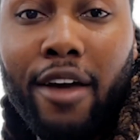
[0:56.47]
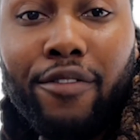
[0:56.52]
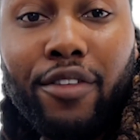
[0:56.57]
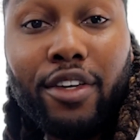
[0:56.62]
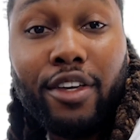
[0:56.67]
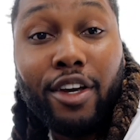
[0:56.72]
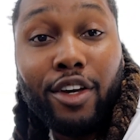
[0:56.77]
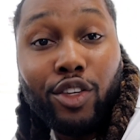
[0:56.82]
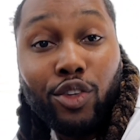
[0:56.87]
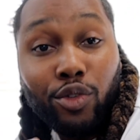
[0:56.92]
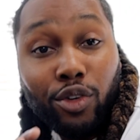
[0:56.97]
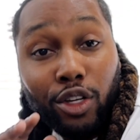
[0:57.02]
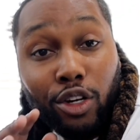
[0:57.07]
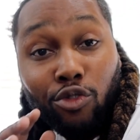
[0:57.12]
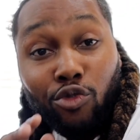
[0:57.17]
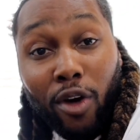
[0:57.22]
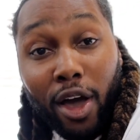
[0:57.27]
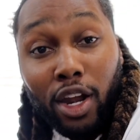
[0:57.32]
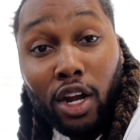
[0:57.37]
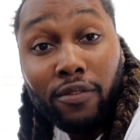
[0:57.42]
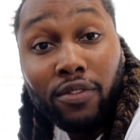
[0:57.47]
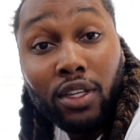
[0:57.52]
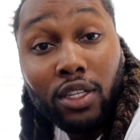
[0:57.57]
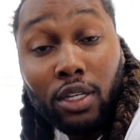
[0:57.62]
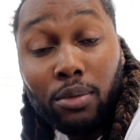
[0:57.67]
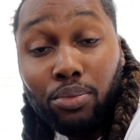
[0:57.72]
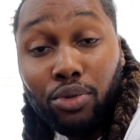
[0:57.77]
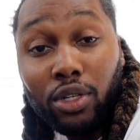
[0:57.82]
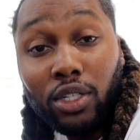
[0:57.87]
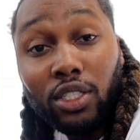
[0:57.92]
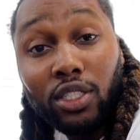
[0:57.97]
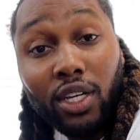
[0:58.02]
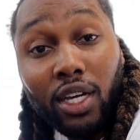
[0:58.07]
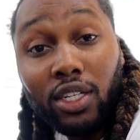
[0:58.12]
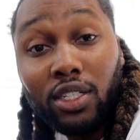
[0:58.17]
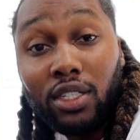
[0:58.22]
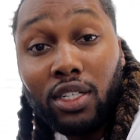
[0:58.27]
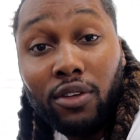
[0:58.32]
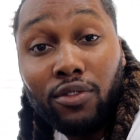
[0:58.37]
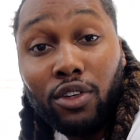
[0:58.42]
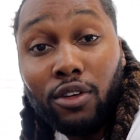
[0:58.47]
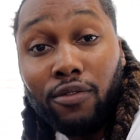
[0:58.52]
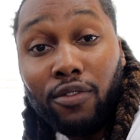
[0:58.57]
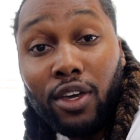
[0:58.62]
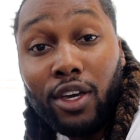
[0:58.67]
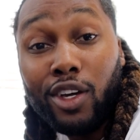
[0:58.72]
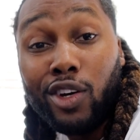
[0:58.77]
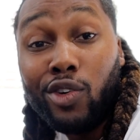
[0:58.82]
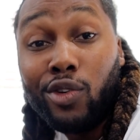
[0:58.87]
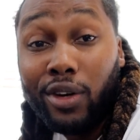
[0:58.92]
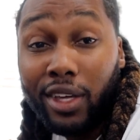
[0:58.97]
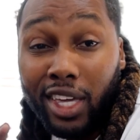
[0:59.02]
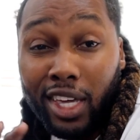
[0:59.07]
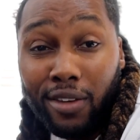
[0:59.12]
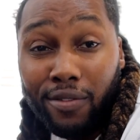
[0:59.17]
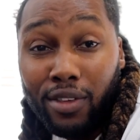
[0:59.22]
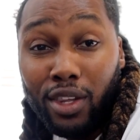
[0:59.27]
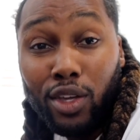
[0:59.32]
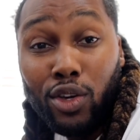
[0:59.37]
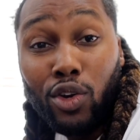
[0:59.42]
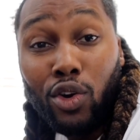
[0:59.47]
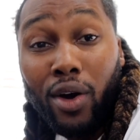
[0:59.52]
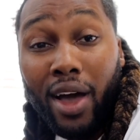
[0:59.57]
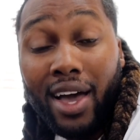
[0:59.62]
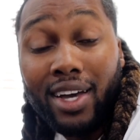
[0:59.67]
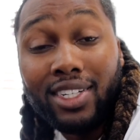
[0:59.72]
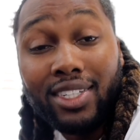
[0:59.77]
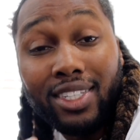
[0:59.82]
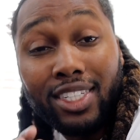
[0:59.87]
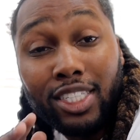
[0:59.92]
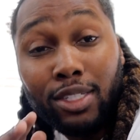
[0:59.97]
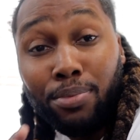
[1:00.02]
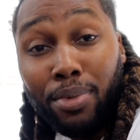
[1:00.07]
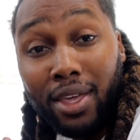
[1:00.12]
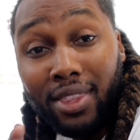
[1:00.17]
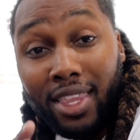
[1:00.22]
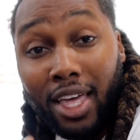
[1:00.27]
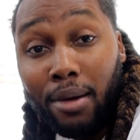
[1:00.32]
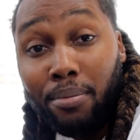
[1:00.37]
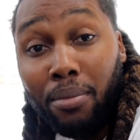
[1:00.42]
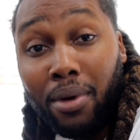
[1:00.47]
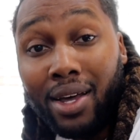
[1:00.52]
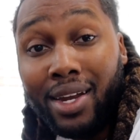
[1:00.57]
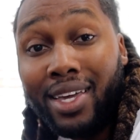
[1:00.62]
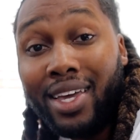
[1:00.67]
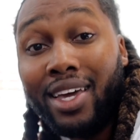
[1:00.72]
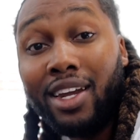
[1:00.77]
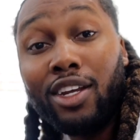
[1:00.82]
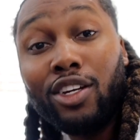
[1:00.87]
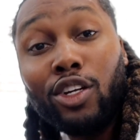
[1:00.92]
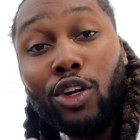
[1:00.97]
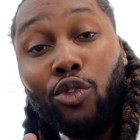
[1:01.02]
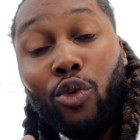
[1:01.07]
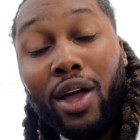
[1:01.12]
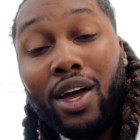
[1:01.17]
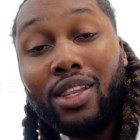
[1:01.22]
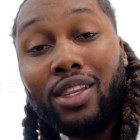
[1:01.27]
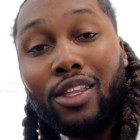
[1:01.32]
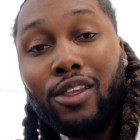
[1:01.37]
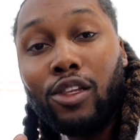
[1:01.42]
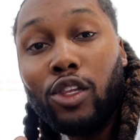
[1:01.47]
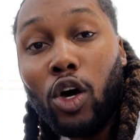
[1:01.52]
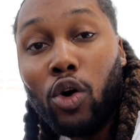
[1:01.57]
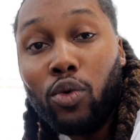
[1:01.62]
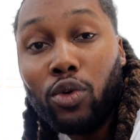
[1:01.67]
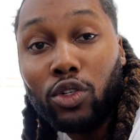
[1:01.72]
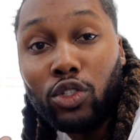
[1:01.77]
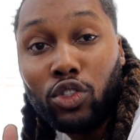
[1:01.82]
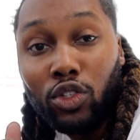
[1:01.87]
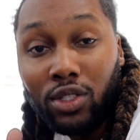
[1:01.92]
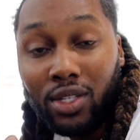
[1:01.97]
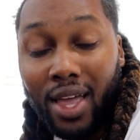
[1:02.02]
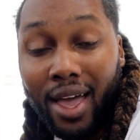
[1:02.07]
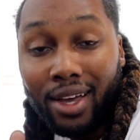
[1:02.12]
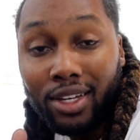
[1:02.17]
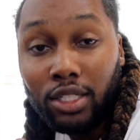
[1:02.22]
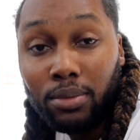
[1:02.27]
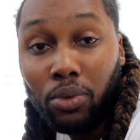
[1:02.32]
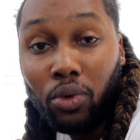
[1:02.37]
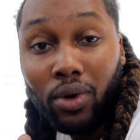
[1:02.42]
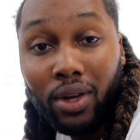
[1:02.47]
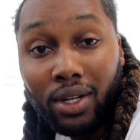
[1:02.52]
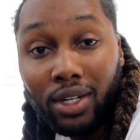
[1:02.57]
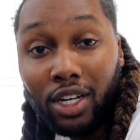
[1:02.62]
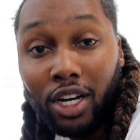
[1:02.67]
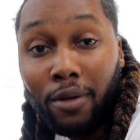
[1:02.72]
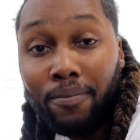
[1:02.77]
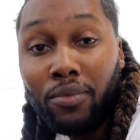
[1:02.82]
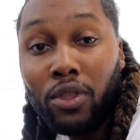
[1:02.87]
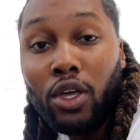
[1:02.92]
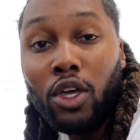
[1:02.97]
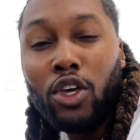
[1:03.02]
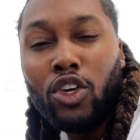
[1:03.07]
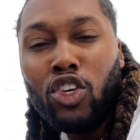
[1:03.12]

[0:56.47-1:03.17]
Every year, you can write off the depreciation of your vehicle, even though you don't actually spend that money, and it directly lowers your taxable income.